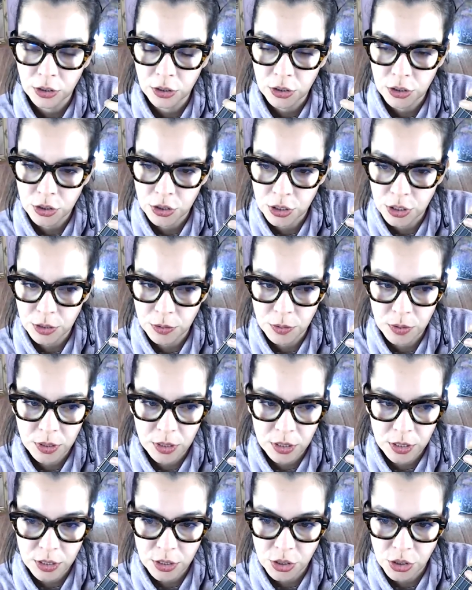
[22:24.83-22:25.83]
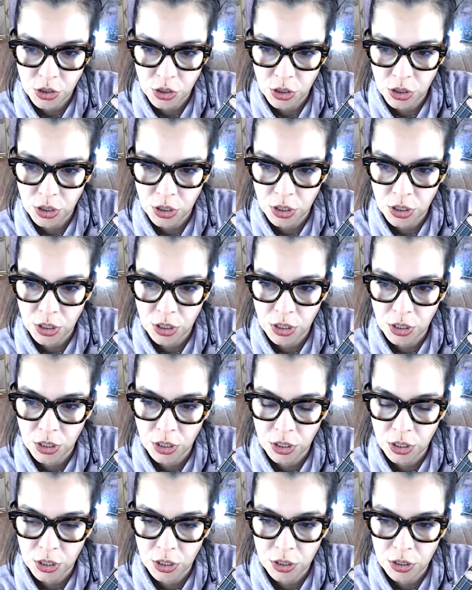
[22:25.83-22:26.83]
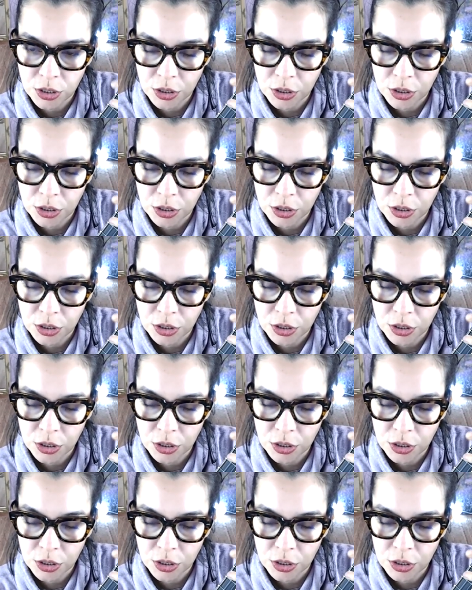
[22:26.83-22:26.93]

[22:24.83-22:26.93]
C with a G,